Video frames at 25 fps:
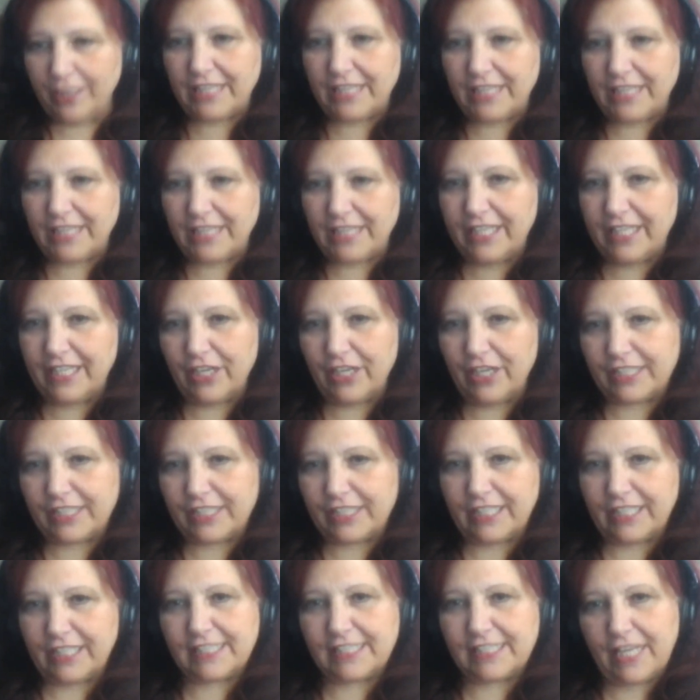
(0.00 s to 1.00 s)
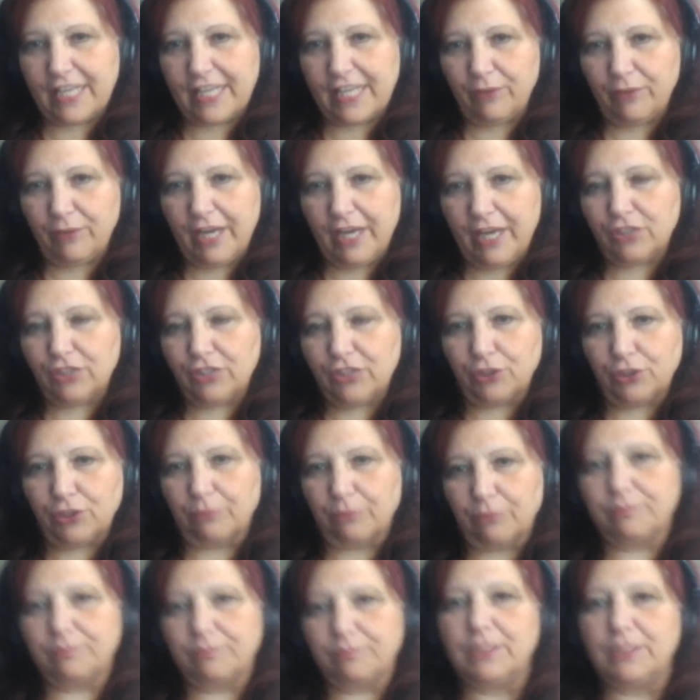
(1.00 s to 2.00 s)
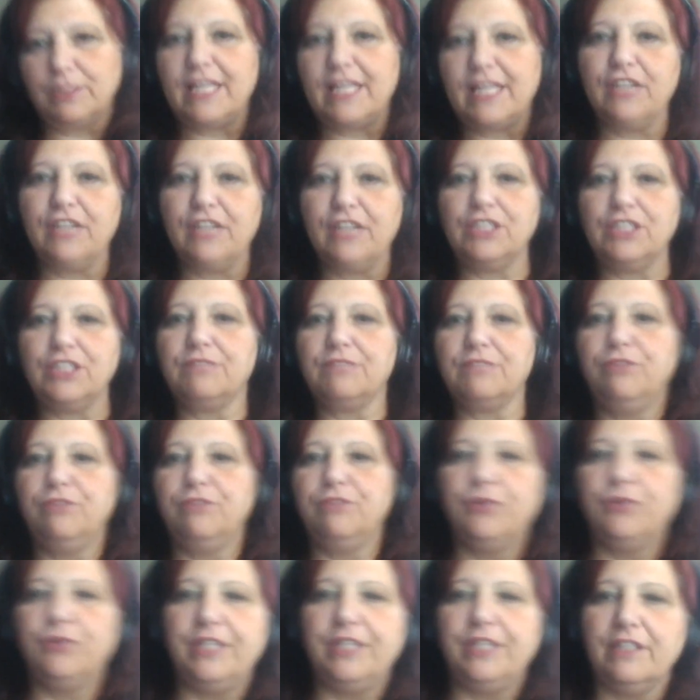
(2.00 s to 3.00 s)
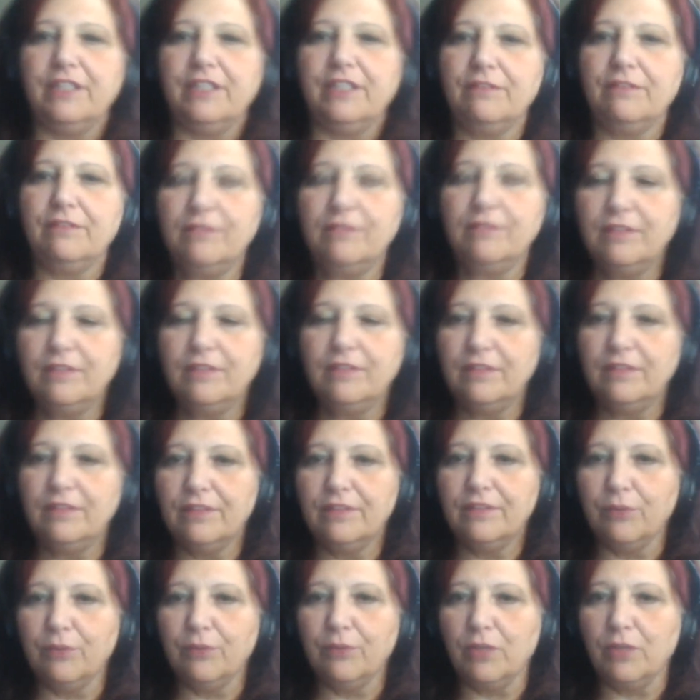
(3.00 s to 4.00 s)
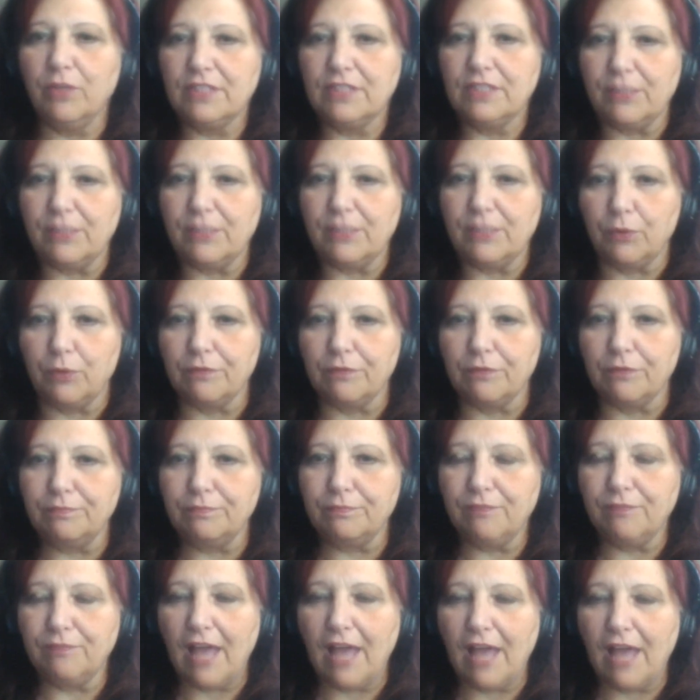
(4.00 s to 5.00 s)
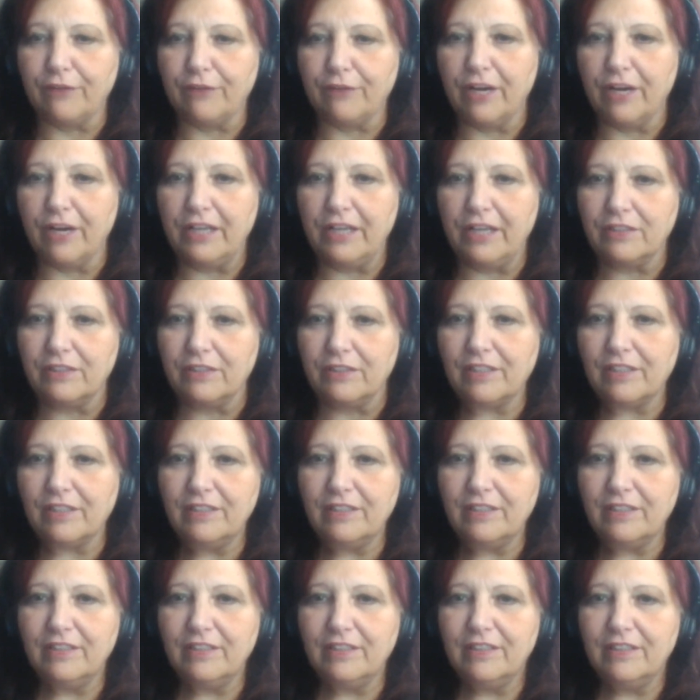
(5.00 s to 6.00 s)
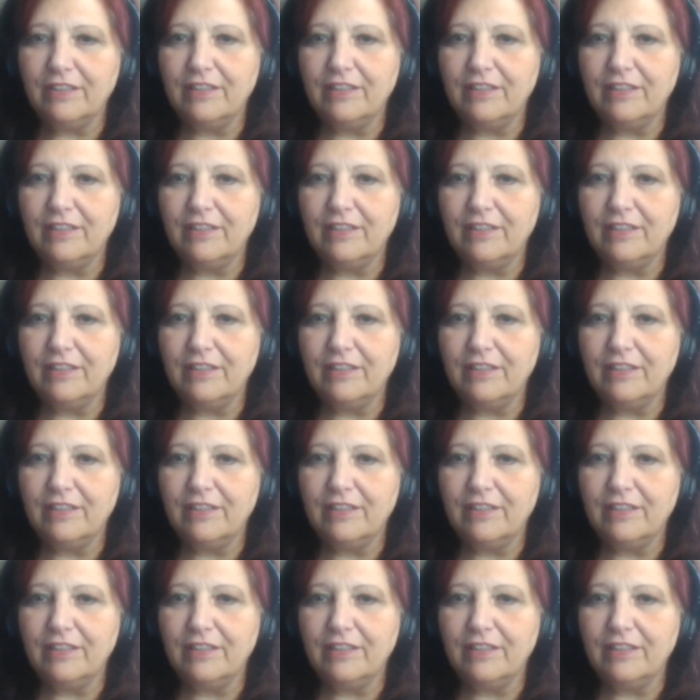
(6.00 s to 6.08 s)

Did you go into any there at the ECETI Ranch, or was that just viewing the the ones that were flying around?